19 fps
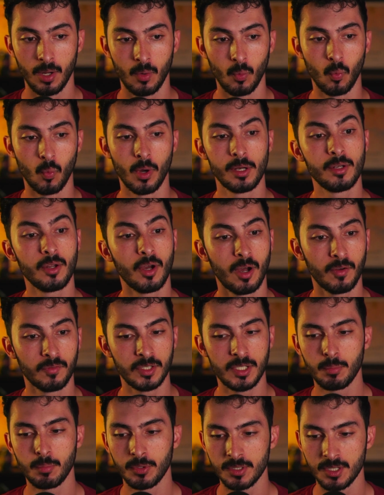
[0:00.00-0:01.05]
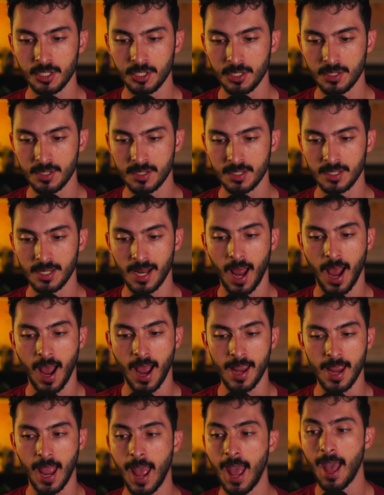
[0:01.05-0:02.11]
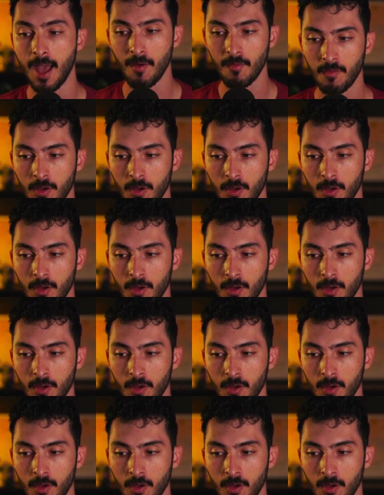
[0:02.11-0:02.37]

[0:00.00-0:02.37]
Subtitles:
one of the positions that I have